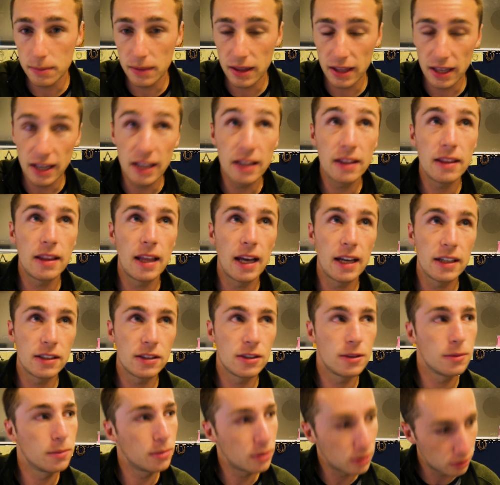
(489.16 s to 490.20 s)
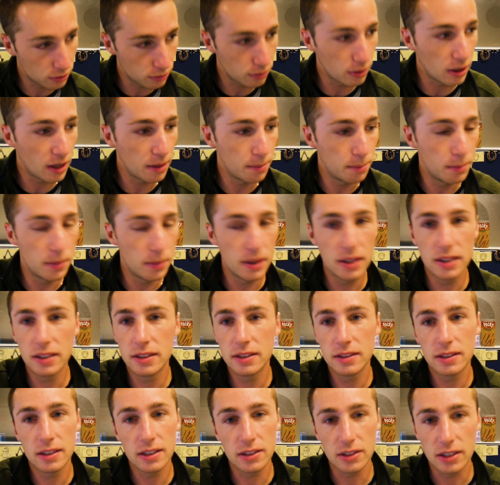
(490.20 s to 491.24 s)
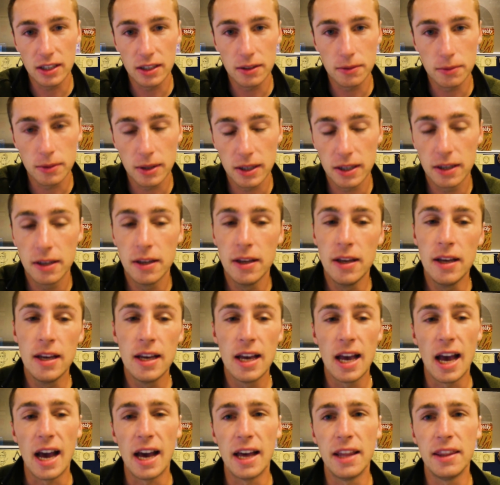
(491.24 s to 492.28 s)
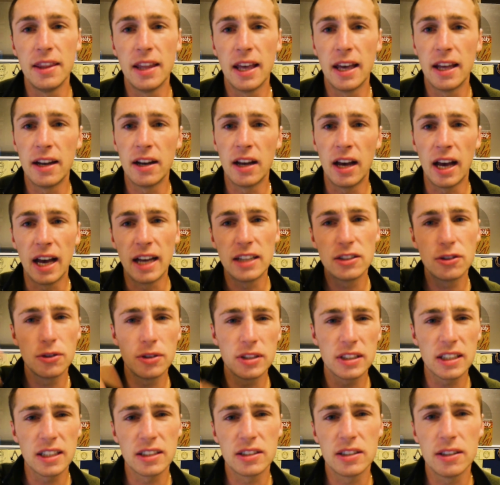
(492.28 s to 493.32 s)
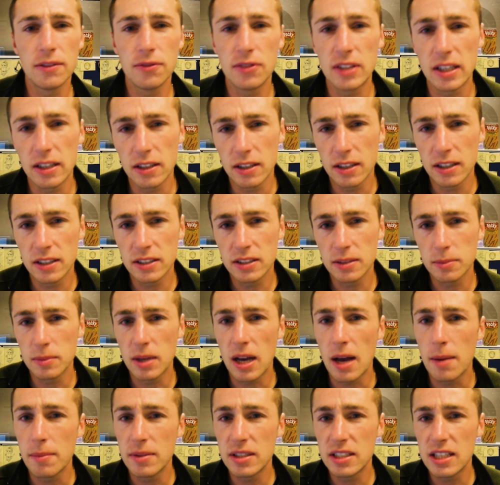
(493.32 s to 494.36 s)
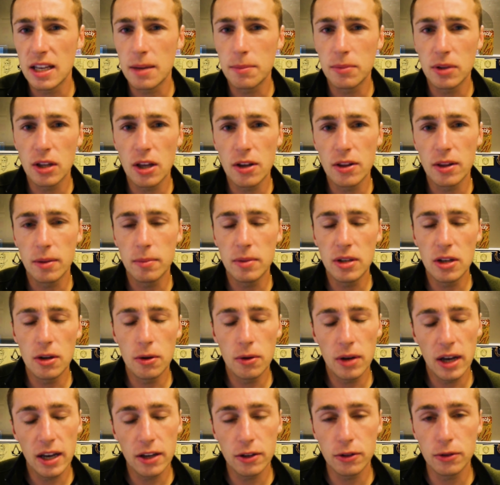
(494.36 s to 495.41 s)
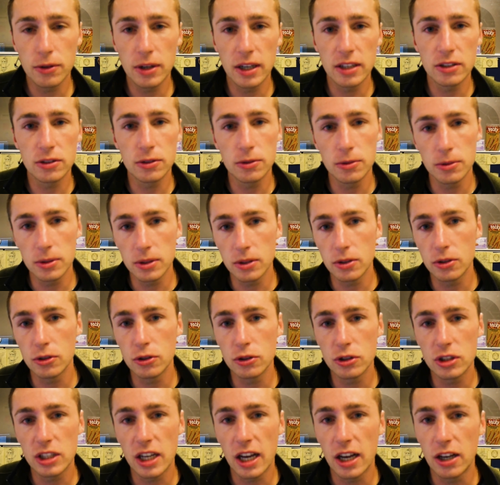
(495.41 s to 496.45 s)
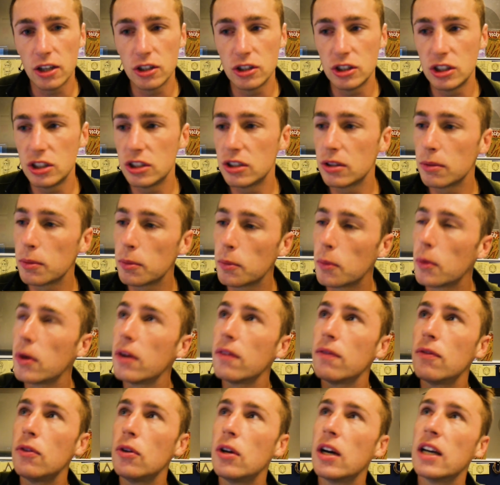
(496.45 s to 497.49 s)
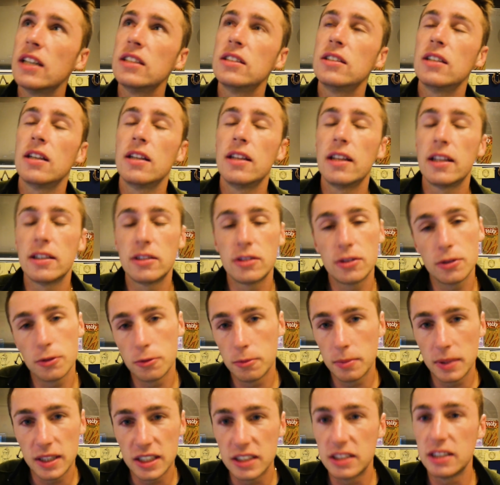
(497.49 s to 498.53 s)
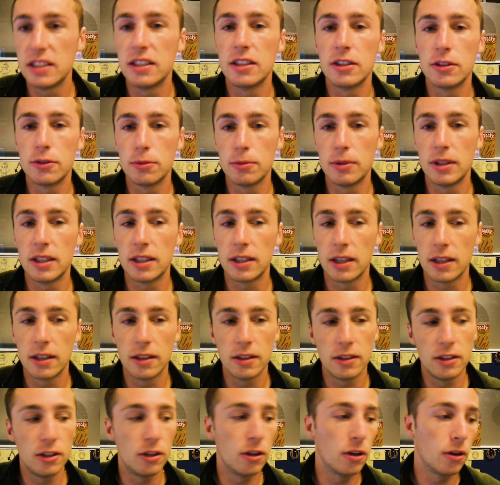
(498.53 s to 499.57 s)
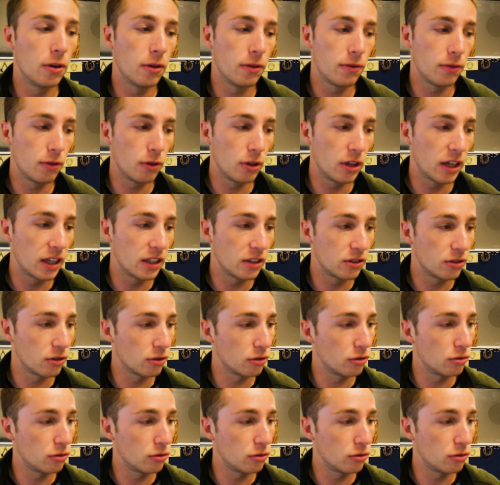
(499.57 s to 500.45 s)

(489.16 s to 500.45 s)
hit that subscribe button. I'll get it right. And then as always, guys, leave some comments down below. Let me know how you guys are doing on your challenges. What have you guys done that's so amazing this week? And if you guys are